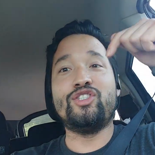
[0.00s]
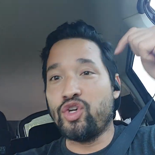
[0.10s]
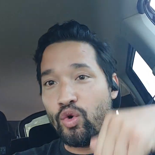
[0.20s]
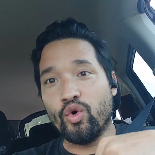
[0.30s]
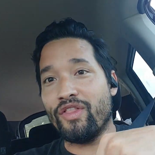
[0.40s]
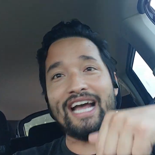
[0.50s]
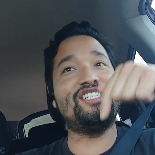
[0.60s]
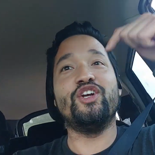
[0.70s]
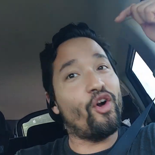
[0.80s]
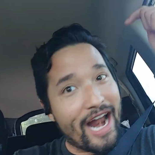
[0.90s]
tool.
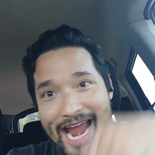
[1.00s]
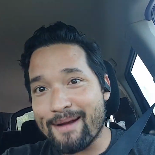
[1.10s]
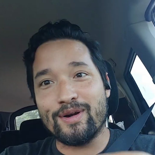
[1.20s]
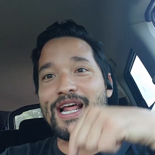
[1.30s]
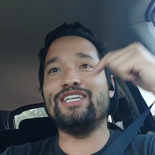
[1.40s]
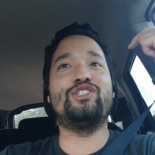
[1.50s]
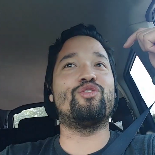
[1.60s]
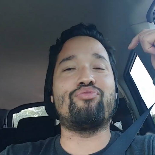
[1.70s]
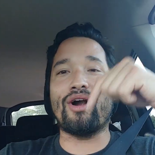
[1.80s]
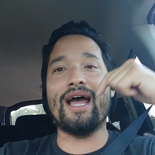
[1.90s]
That's your hammer. That's your
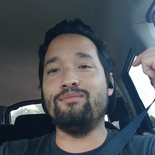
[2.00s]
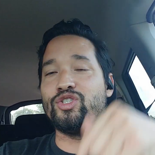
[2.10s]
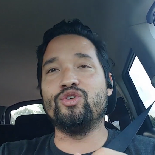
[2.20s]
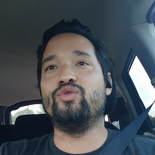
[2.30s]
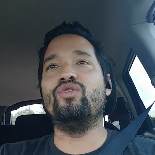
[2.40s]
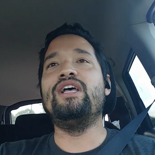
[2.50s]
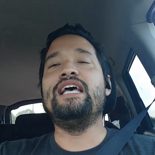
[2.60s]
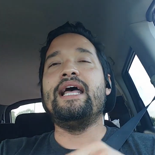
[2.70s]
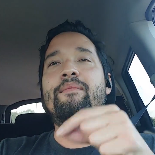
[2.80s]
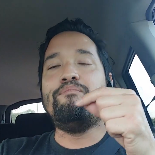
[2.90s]
prime jewel.
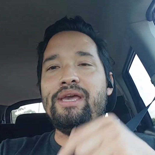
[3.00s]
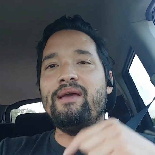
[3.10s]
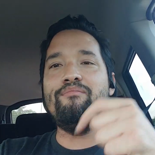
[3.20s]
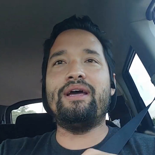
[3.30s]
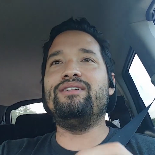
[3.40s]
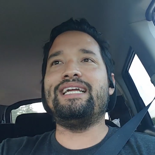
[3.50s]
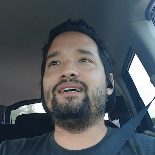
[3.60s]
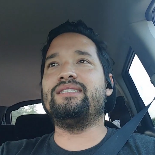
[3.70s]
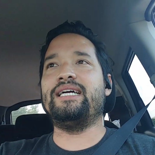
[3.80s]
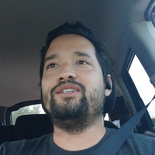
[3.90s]
Being better
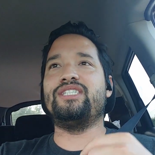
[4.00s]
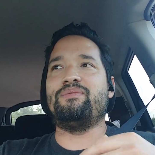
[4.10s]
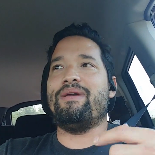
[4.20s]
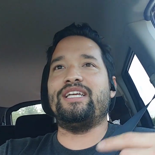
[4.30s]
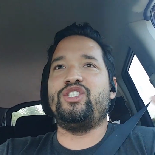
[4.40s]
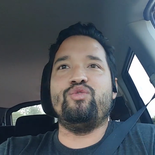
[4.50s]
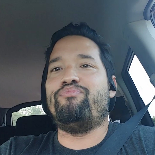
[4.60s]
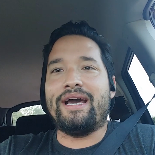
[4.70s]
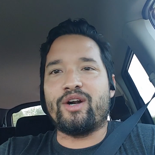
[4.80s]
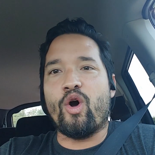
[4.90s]
down there just makes you
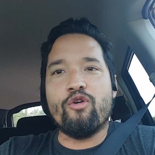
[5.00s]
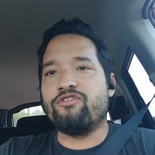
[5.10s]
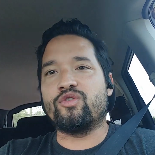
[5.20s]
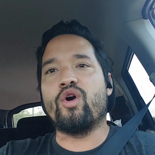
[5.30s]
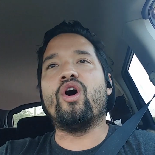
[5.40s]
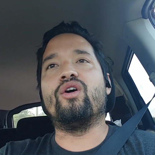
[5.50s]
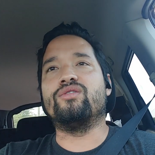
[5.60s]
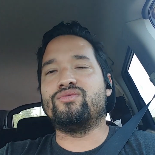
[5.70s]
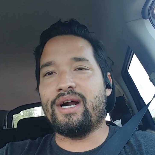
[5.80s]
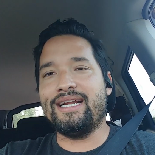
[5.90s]
better overall,
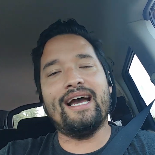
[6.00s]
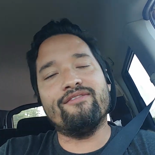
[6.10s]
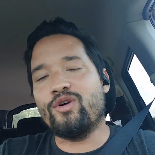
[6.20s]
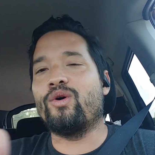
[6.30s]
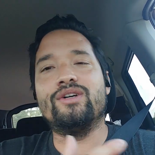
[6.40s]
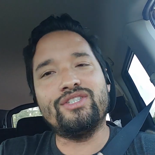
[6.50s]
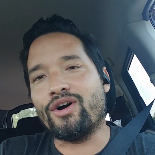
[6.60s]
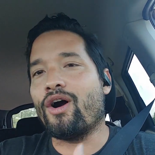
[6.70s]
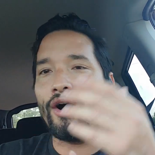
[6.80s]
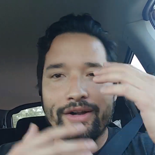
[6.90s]
right? Now, of course, your
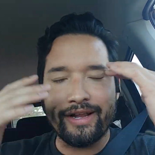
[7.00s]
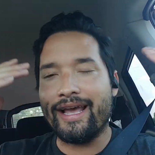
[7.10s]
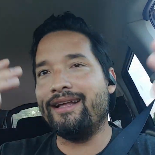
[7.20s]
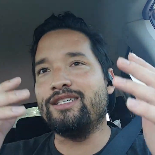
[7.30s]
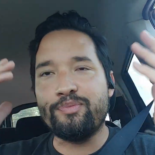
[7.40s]
heart, your head,